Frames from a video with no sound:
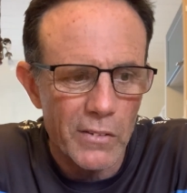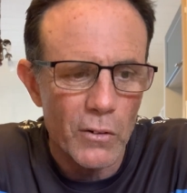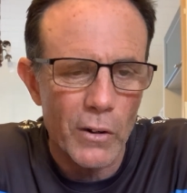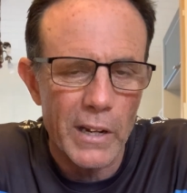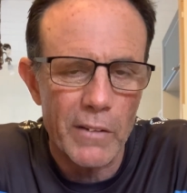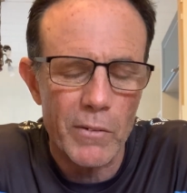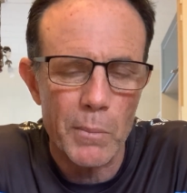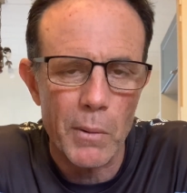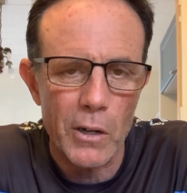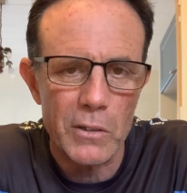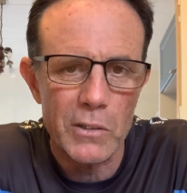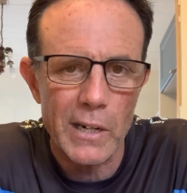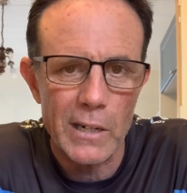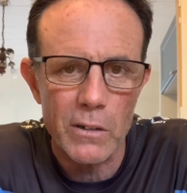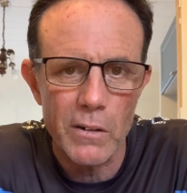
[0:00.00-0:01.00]
not heavy boat
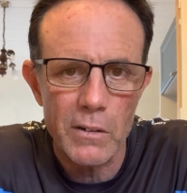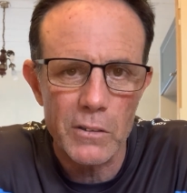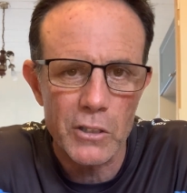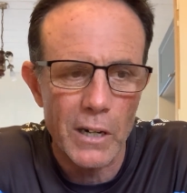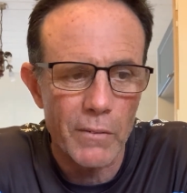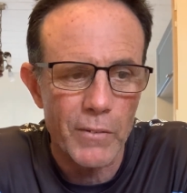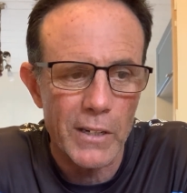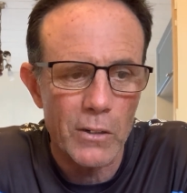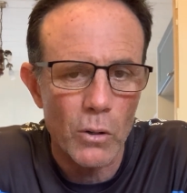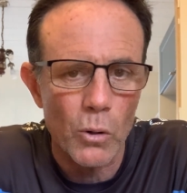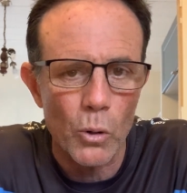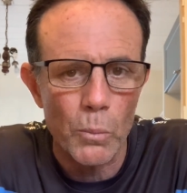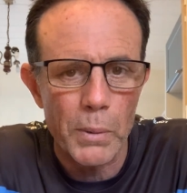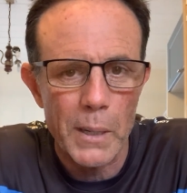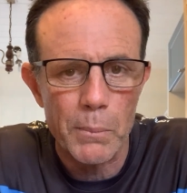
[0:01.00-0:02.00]
traffic
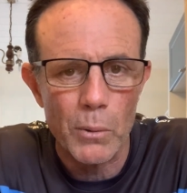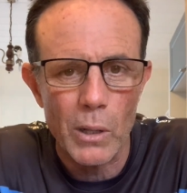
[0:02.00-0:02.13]
or people